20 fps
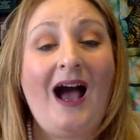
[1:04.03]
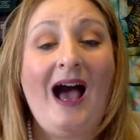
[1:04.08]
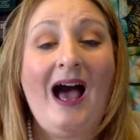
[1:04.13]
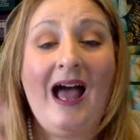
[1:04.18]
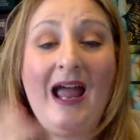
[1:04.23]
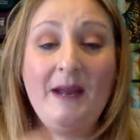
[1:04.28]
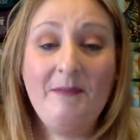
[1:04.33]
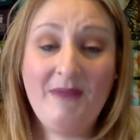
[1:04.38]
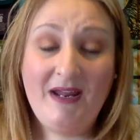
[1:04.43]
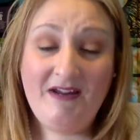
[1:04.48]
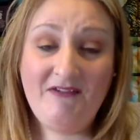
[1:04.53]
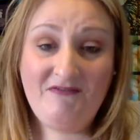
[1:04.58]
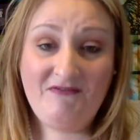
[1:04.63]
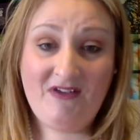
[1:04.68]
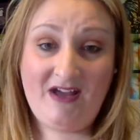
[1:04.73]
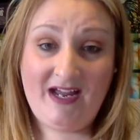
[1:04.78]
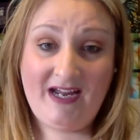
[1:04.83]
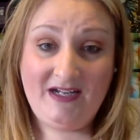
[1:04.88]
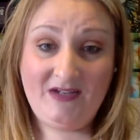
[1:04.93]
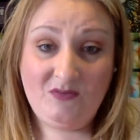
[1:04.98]
I may
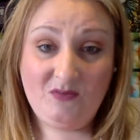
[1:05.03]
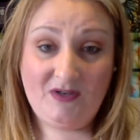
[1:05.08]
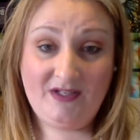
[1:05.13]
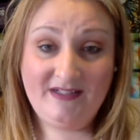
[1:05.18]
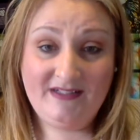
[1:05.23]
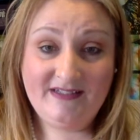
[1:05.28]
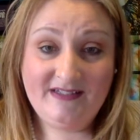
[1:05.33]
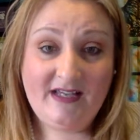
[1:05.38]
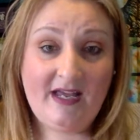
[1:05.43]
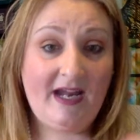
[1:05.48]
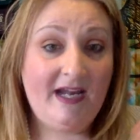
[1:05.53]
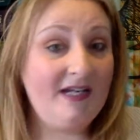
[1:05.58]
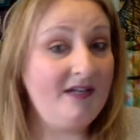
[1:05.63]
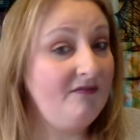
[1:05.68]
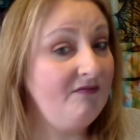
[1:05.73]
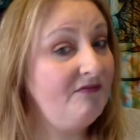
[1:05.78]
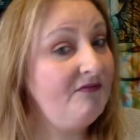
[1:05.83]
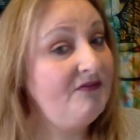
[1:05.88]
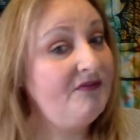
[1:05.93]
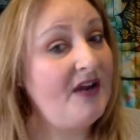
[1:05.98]
find one
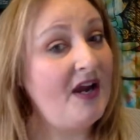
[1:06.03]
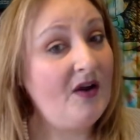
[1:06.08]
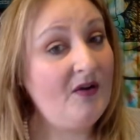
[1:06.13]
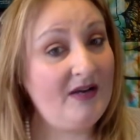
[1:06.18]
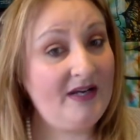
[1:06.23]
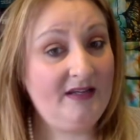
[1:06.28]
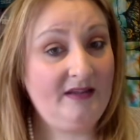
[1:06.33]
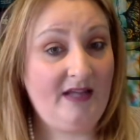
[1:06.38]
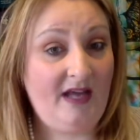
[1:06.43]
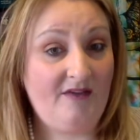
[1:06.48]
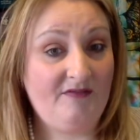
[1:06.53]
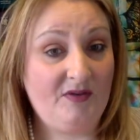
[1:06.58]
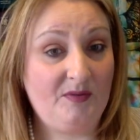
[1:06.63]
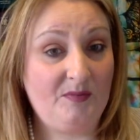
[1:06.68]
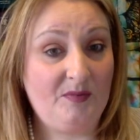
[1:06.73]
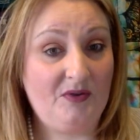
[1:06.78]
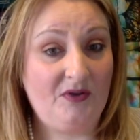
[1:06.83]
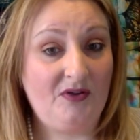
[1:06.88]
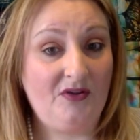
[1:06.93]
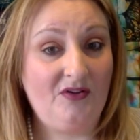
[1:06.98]
sign very
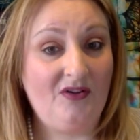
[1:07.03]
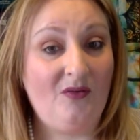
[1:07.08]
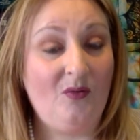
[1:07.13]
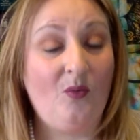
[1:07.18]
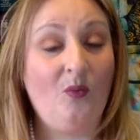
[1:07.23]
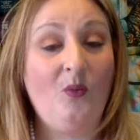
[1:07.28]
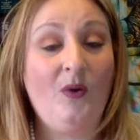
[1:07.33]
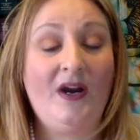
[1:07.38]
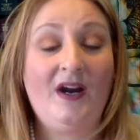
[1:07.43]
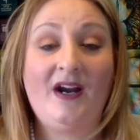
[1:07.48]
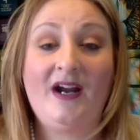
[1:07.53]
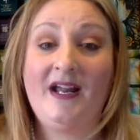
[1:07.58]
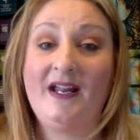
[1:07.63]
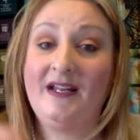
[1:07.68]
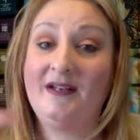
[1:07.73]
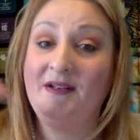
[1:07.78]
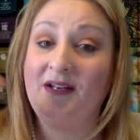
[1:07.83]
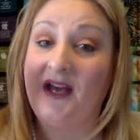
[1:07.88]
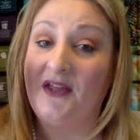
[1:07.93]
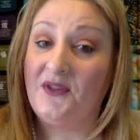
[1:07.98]
lovable where
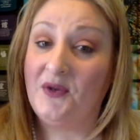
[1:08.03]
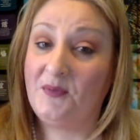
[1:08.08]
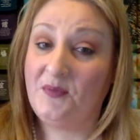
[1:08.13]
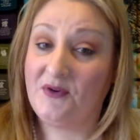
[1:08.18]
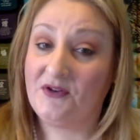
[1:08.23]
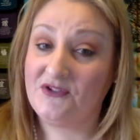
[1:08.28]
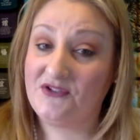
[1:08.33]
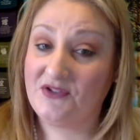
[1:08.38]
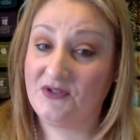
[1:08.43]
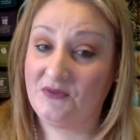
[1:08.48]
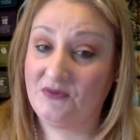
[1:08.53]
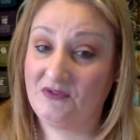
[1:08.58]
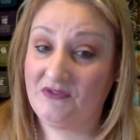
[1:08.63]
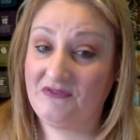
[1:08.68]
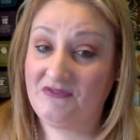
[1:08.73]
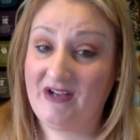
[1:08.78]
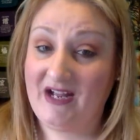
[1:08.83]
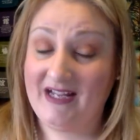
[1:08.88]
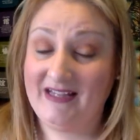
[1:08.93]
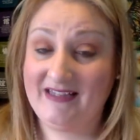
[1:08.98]
another person will
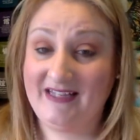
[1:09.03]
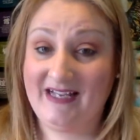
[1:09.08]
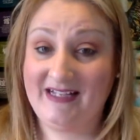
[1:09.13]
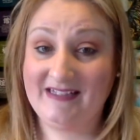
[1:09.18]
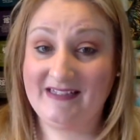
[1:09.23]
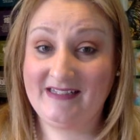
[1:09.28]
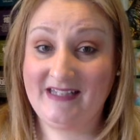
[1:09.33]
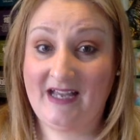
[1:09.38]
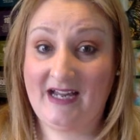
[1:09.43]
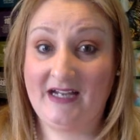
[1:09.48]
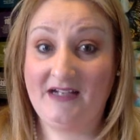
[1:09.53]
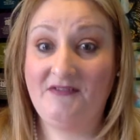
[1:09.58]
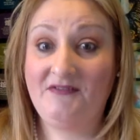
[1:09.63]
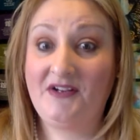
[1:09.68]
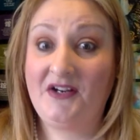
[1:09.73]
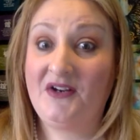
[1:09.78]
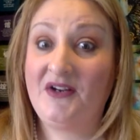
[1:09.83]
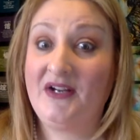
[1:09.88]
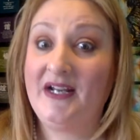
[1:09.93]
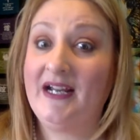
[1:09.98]
find that sign
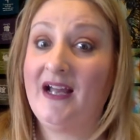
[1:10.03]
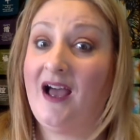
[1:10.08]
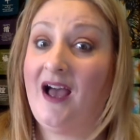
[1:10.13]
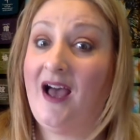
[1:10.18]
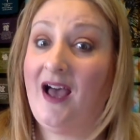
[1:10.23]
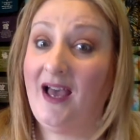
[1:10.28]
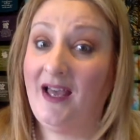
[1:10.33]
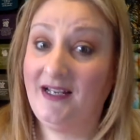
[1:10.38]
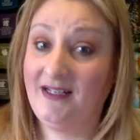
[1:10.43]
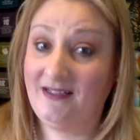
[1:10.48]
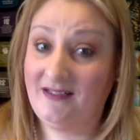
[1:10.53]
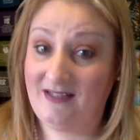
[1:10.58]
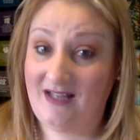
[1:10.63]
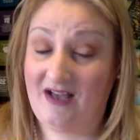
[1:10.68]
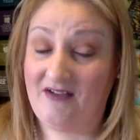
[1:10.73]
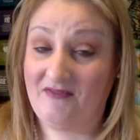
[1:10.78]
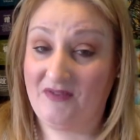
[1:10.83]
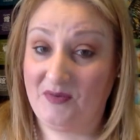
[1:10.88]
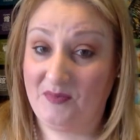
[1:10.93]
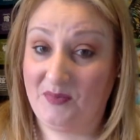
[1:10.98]
very
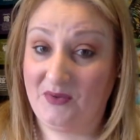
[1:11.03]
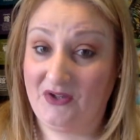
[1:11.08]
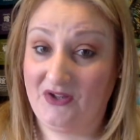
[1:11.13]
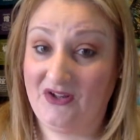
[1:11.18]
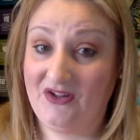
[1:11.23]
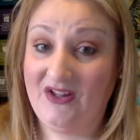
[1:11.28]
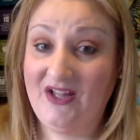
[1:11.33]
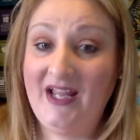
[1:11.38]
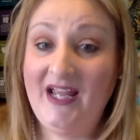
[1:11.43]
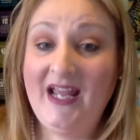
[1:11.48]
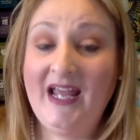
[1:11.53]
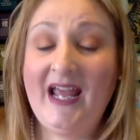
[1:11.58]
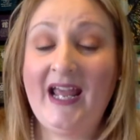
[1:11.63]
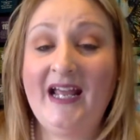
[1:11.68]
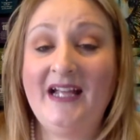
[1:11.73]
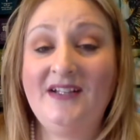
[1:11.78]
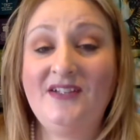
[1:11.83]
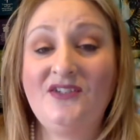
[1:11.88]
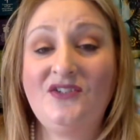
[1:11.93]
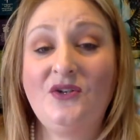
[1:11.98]
unlovable.
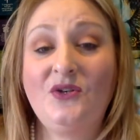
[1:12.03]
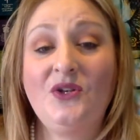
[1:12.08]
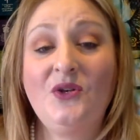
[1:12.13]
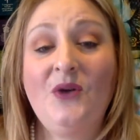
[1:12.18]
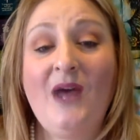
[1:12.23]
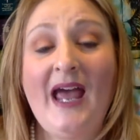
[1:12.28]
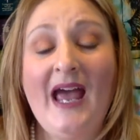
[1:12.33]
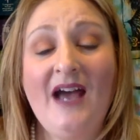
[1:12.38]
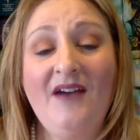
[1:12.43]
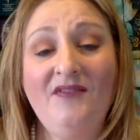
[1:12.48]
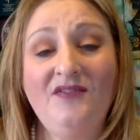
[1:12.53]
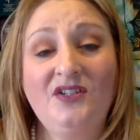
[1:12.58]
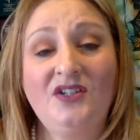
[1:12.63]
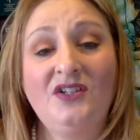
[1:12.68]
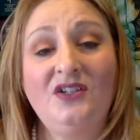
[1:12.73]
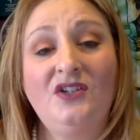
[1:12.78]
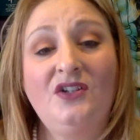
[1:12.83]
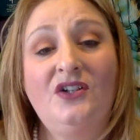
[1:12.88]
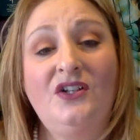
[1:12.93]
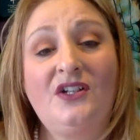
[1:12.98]
And so you have to
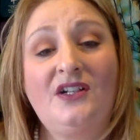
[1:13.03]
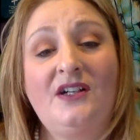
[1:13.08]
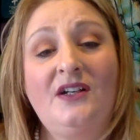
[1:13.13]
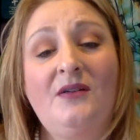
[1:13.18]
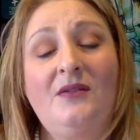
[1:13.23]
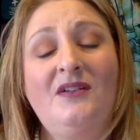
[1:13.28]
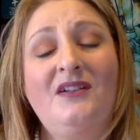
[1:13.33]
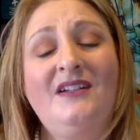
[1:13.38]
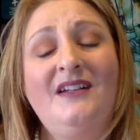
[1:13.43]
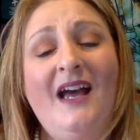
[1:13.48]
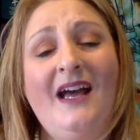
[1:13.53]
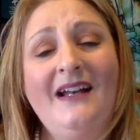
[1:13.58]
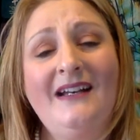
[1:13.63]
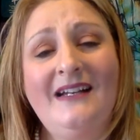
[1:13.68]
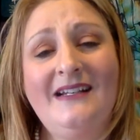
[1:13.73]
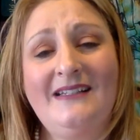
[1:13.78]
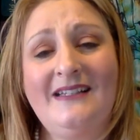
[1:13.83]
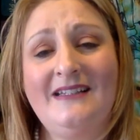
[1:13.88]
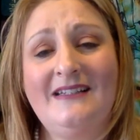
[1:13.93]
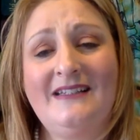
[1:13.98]
look not
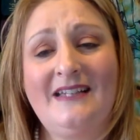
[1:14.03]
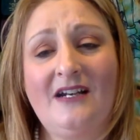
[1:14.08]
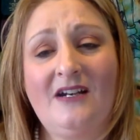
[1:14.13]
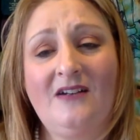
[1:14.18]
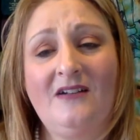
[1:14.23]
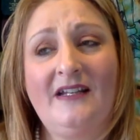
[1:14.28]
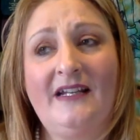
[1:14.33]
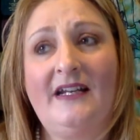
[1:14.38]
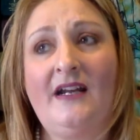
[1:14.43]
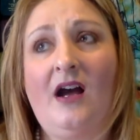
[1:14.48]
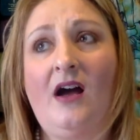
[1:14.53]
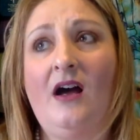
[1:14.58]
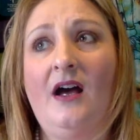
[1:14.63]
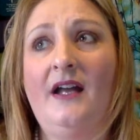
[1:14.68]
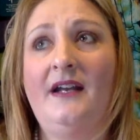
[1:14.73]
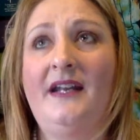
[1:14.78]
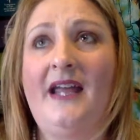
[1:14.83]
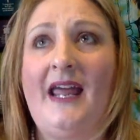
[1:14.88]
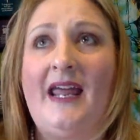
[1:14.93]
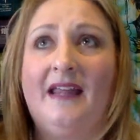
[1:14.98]
necessarily
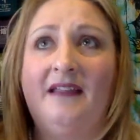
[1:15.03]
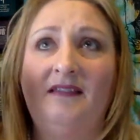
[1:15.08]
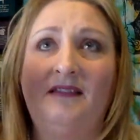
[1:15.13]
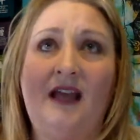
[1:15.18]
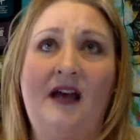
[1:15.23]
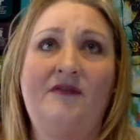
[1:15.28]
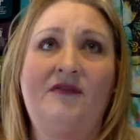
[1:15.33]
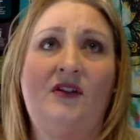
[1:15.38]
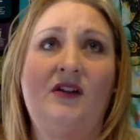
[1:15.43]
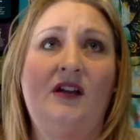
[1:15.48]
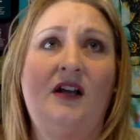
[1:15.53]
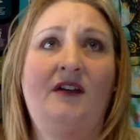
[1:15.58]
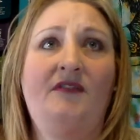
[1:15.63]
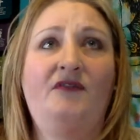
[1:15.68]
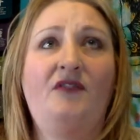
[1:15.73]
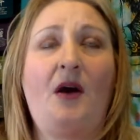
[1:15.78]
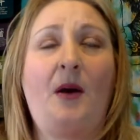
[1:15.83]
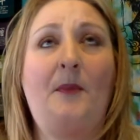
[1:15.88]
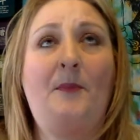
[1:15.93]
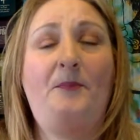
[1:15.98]
on a level
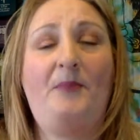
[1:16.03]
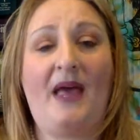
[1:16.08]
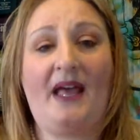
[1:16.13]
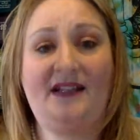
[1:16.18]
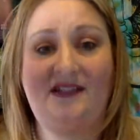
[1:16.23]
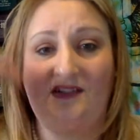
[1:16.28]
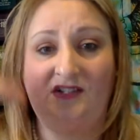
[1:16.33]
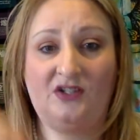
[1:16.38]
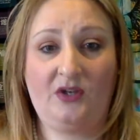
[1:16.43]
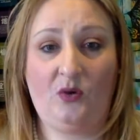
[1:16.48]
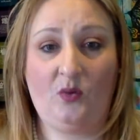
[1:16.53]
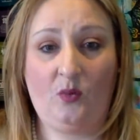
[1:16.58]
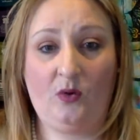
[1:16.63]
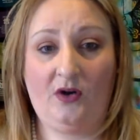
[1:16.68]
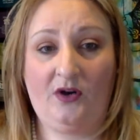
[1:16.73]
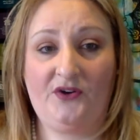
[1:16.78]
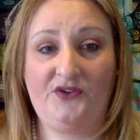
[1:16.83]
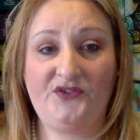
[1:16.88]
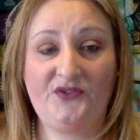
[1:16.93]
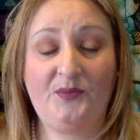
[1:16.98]
of best to
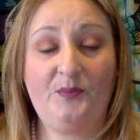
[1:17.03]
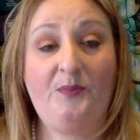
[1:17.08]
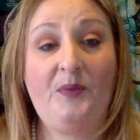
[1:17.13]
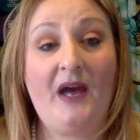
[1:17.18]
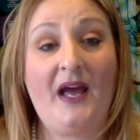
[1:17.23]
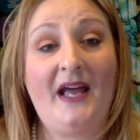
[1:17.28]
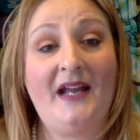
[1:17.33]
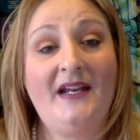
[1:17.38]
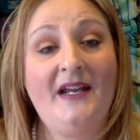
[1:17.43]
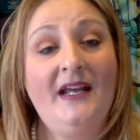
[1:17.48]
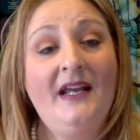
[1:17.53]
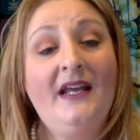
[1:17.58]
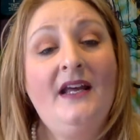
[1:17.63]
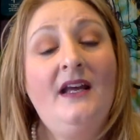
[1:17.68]
worst, but